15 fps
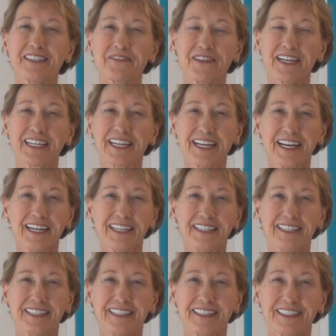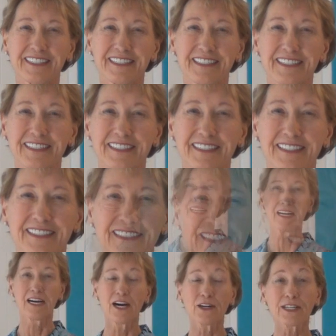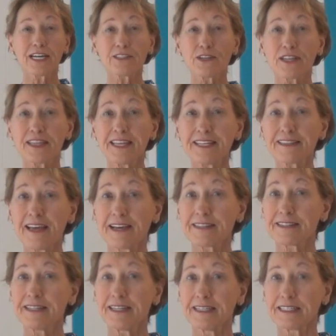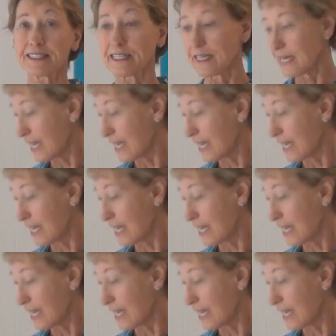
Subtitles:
if I can. Okay, so I think that's it.